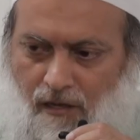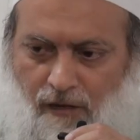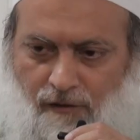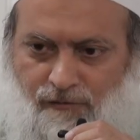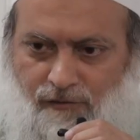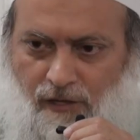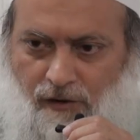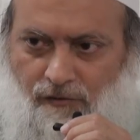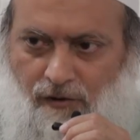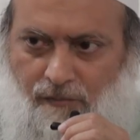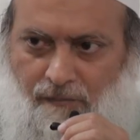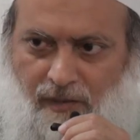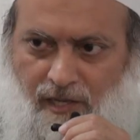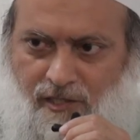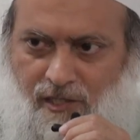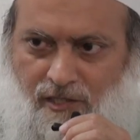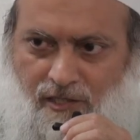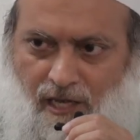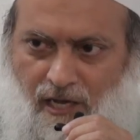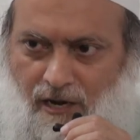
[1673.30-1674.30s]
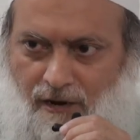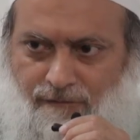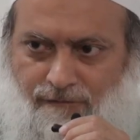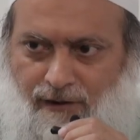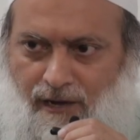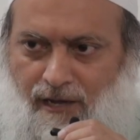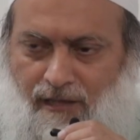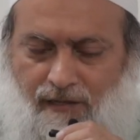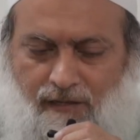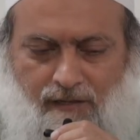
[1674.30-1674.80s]
If someone misses
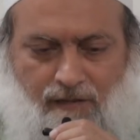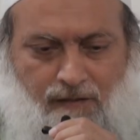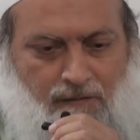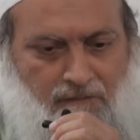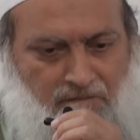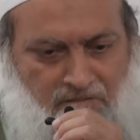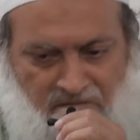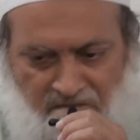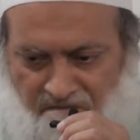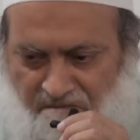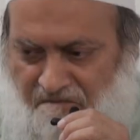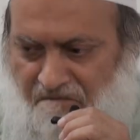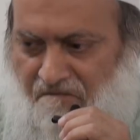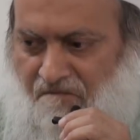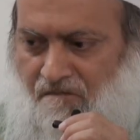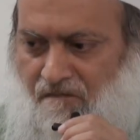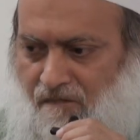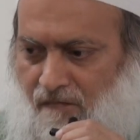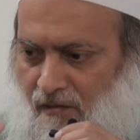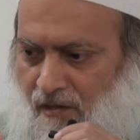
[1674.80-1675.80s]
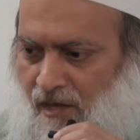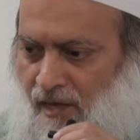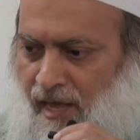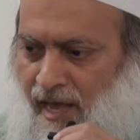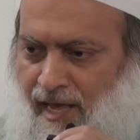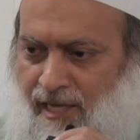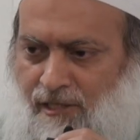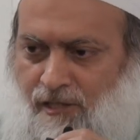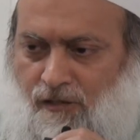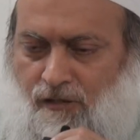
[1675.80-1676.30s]
Arafat, he
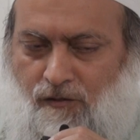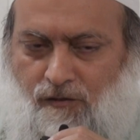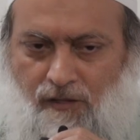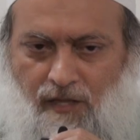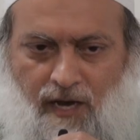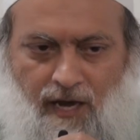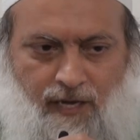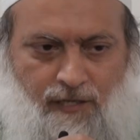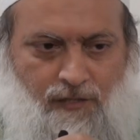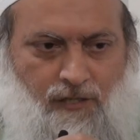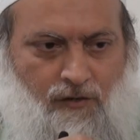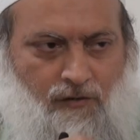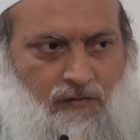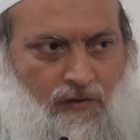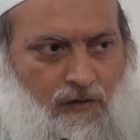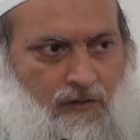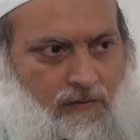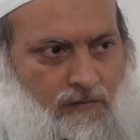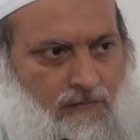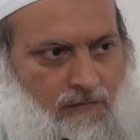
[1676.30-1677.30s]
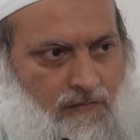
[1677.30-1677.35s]
has to do the Hajj over.